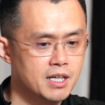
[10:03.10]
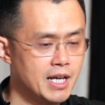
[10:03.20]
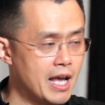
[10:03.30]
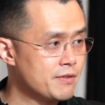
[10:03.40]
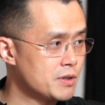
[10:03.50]

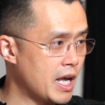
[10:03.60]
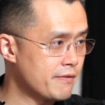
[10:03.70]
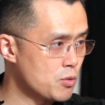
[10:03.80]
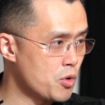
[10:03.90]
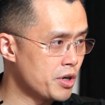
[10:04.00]
Uh, have a
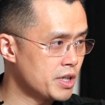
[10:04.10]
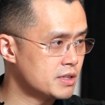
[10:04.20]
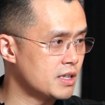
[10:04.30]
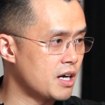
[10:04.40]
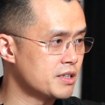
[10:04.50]
have a
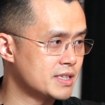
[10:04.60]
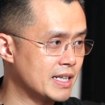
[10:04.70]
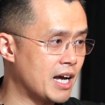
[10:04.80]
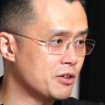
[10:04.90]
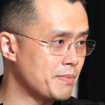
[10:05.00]
wallet.
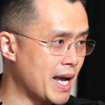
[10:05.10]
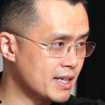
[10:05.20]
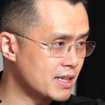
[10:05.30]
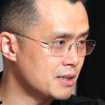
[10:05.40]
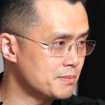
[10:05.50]
Understand how to
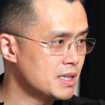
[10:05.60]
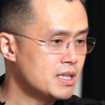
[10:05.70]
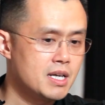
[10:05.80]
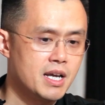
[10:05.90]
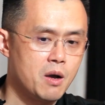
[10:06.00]
back it up.
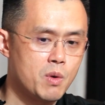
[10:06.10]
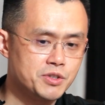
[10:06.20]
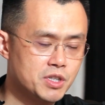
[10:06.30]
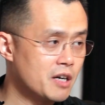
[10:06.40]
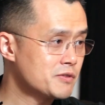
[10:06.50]

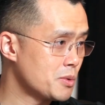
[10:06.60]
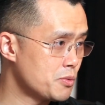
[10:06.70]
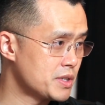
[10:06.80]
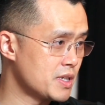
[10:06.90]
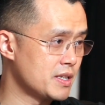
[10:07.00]
Once you're
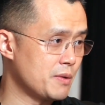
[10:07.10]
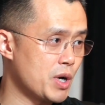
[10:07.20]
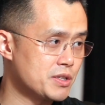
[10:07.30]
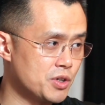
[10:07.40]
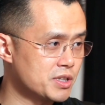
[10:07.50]
comfortable with it,
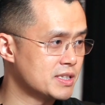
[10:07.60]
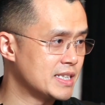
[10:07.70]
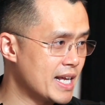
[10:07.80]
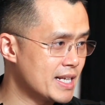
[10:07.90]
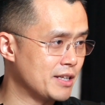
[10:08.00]
once you
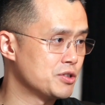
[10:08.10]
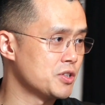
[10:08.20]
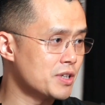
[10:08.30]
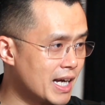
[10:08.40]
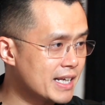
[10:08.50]
understand it and you
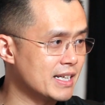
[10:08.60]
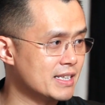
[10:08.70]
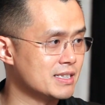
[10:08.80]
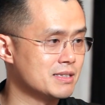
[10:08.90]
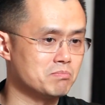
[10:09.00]
still like
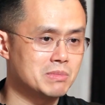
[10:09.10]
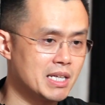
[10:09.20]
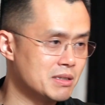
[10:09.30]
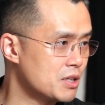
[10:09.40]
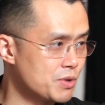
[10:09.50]
it,
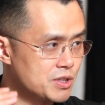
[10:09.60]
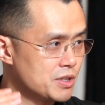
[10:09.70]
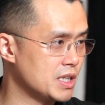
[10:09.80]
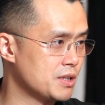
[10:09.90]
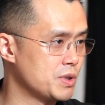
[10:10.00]
then increase
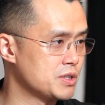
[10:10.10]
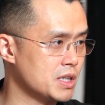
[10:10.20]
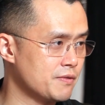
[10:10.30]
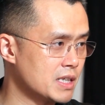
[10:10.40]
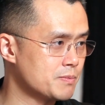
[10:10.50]
your increase
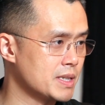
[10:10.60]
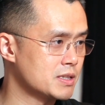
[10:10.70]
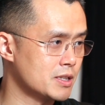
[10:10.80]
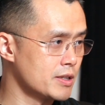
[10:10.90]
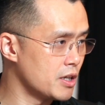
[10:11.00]
your
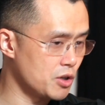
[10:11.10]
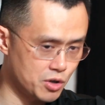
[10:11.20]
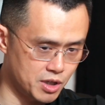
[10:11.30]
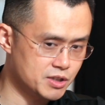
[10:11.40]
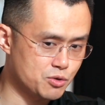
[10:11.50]
investments uh,
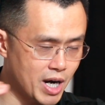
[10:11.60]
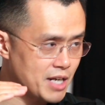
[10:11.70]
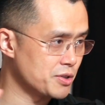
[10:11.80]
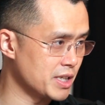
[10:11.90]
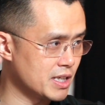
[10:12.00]
uh,
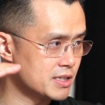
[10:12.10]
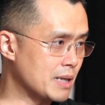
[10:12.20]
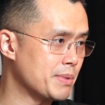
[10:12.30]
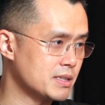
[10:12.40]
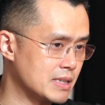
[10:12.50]
gradually,
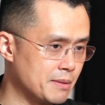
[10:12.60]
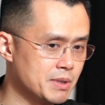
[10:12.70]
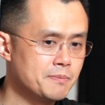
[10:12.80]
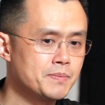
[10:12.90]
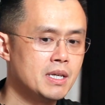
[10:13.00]
step by step.